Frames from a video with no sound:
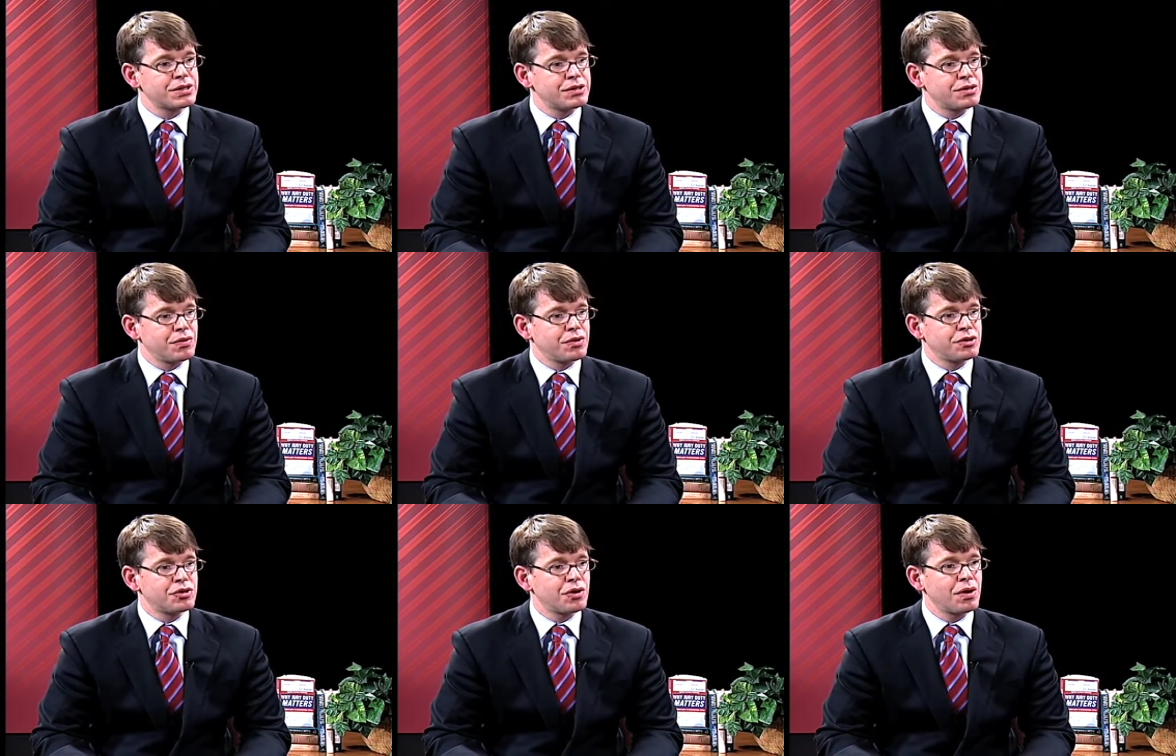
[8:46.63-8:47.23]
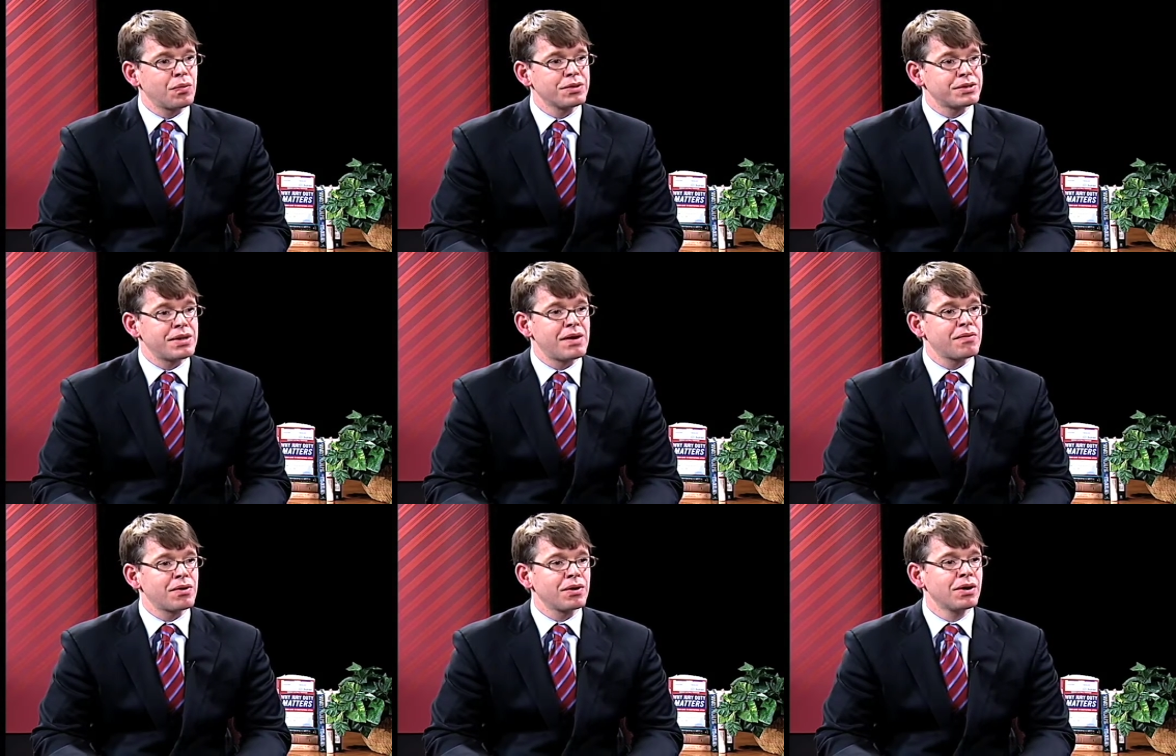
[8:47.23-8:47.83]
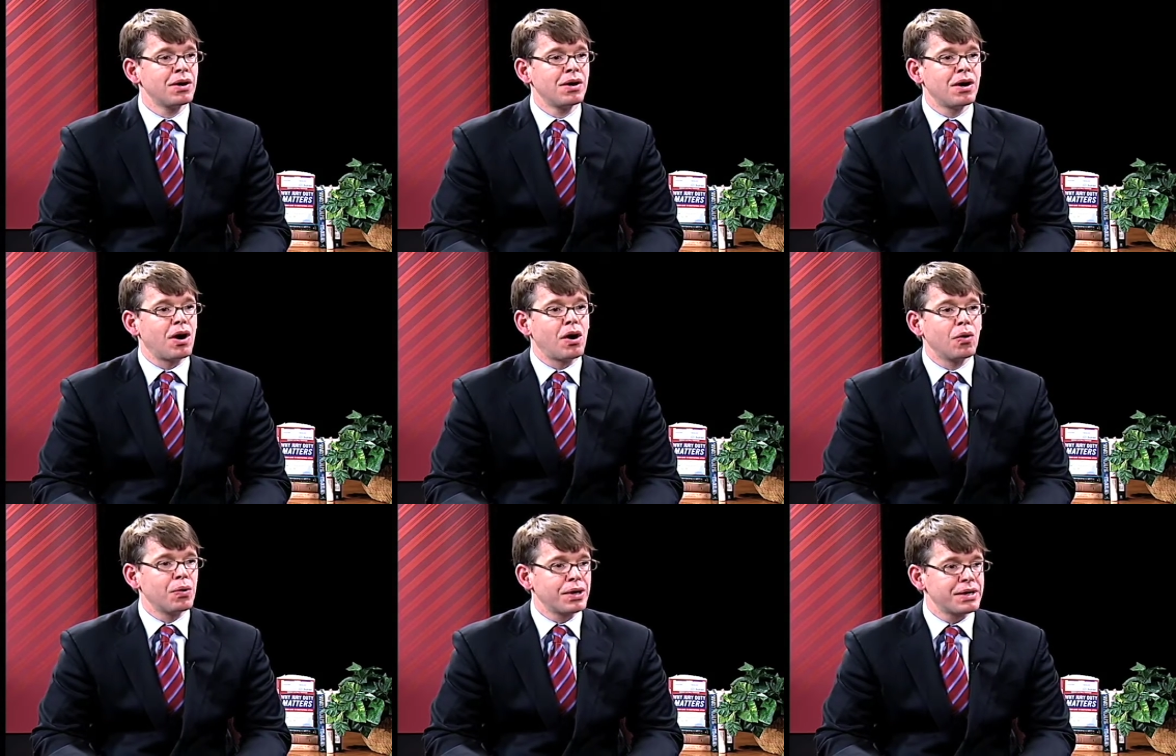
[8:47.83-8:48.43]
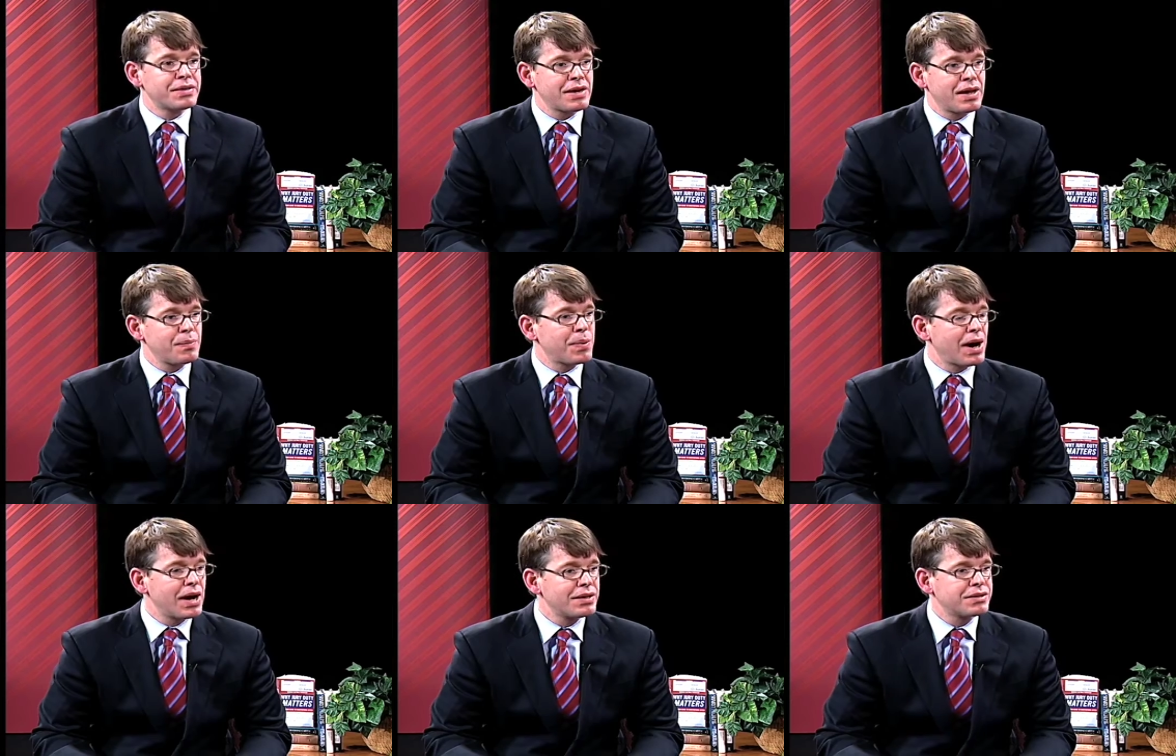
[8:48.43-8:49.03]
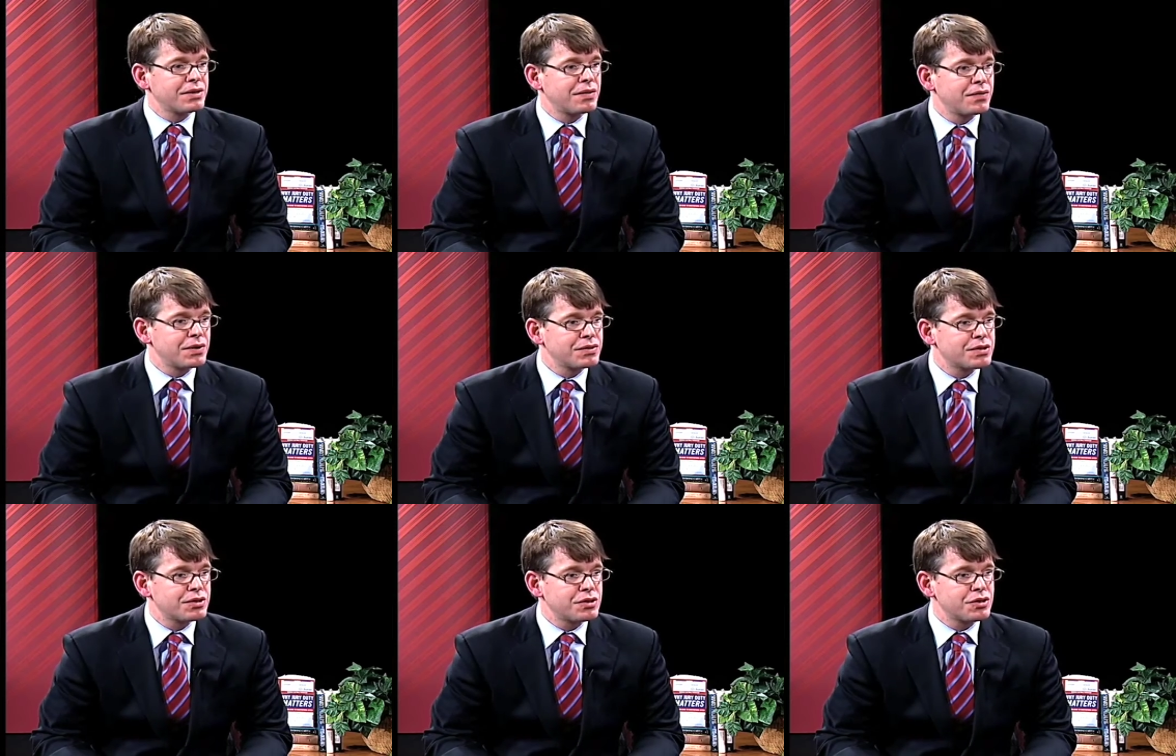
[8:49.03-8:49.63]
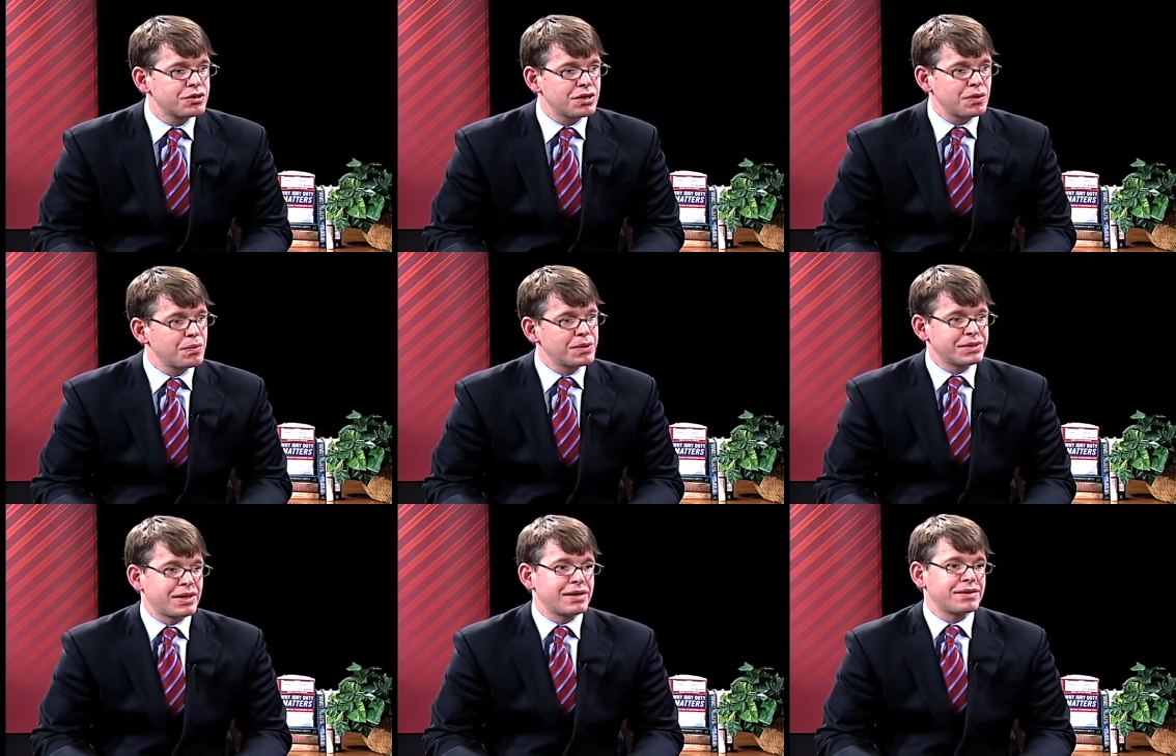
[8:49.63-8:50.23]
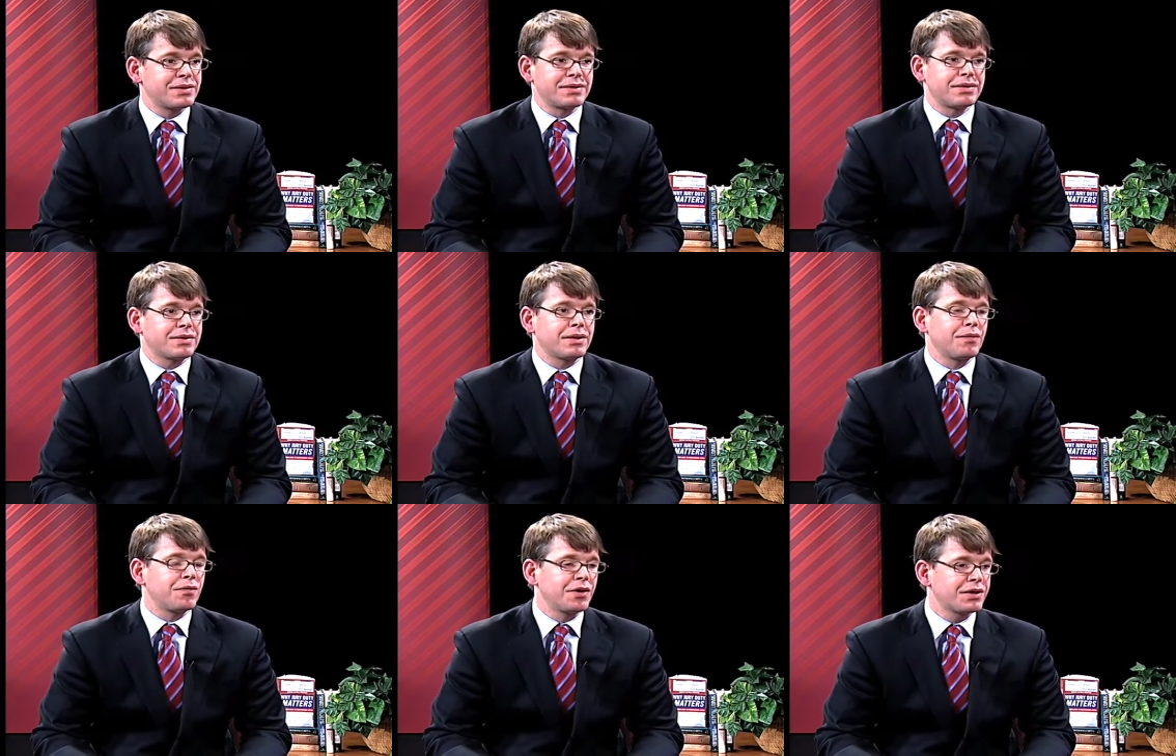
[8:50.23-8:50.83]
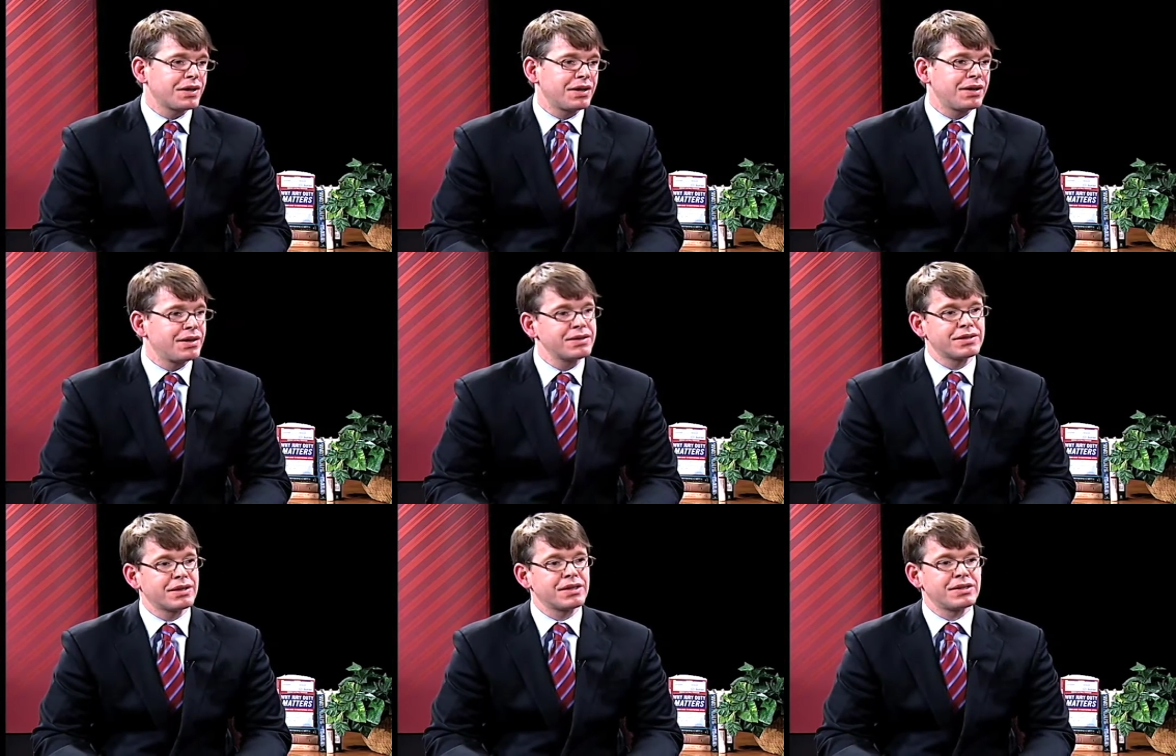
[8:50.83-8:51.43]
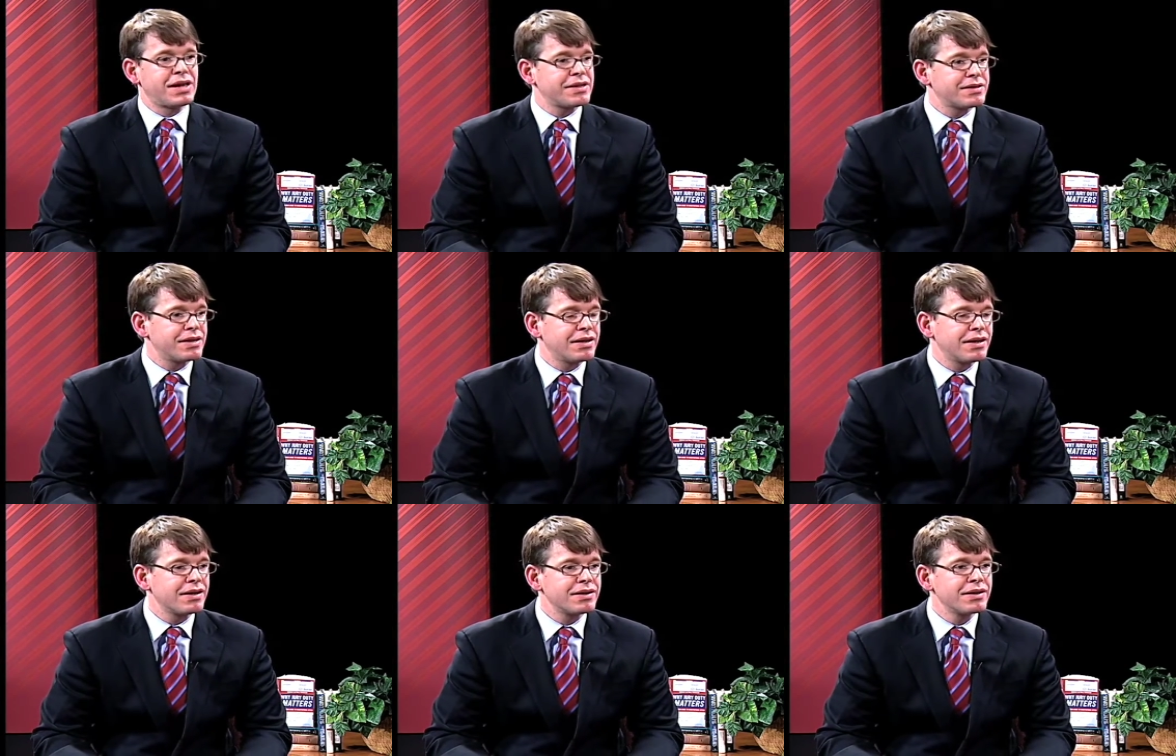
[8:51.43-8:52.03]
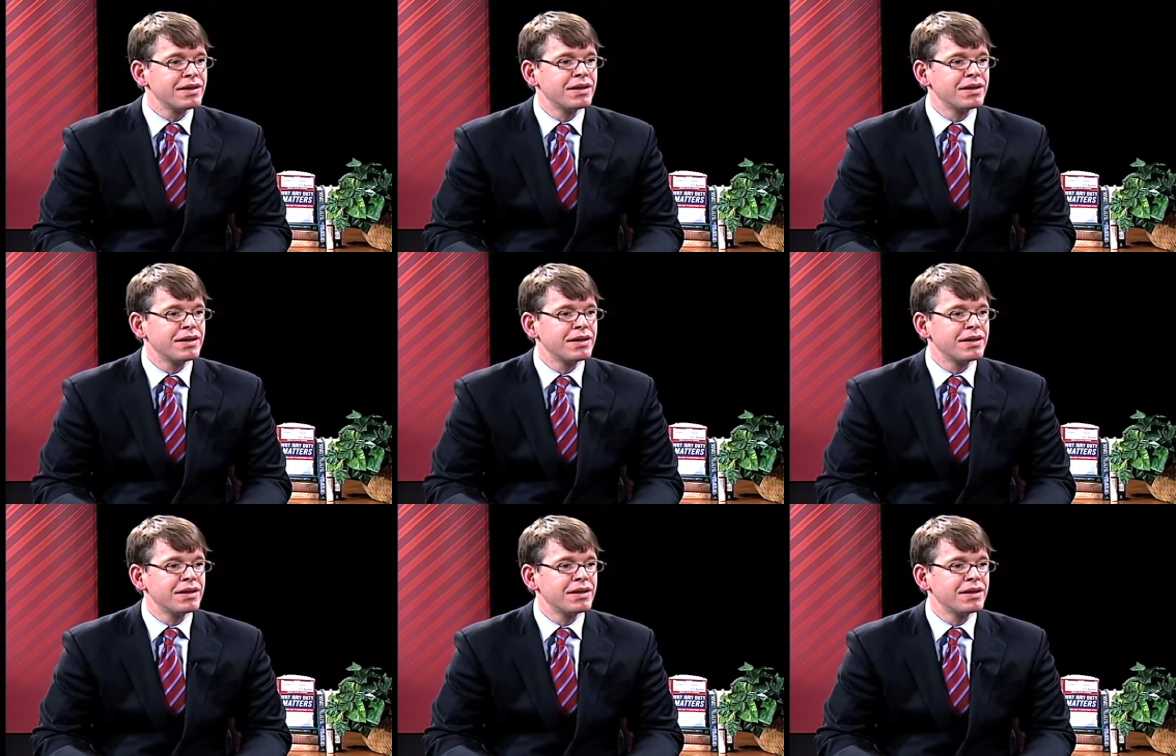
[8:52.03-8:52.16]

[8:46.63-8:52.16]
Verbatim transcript: And so the jury was never always a positive institution. It was as conflicted and contested and